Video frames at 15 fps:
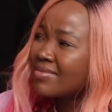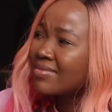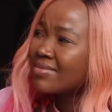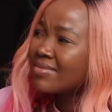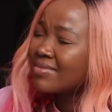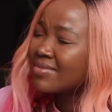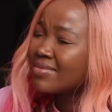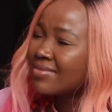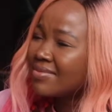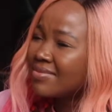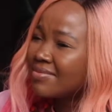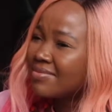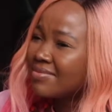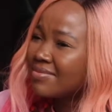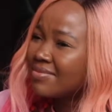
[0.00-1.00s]

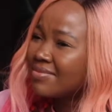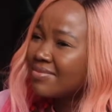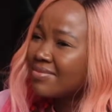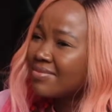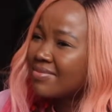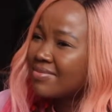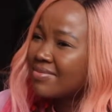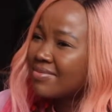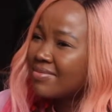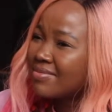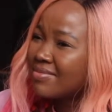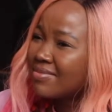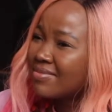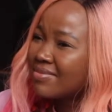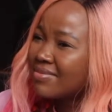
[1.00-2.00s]
No words are spoken by the person on screen.